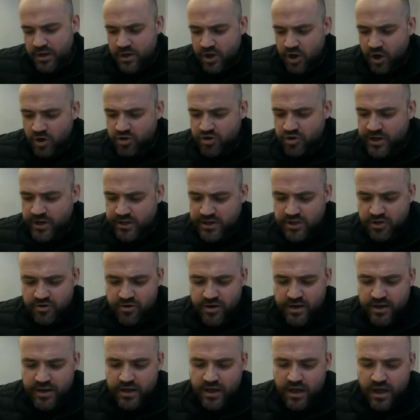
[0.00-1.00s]

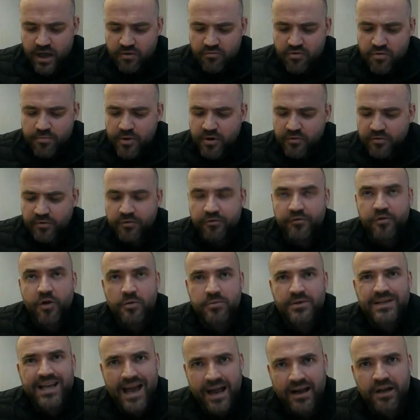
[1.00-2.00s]
contradictory removal
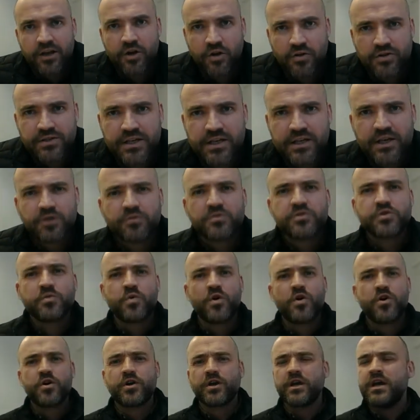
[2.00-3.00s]
firms can continue to
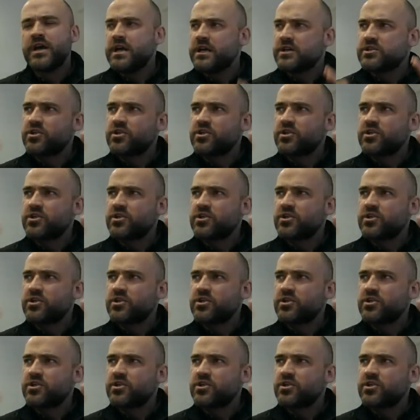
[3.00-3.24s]
work.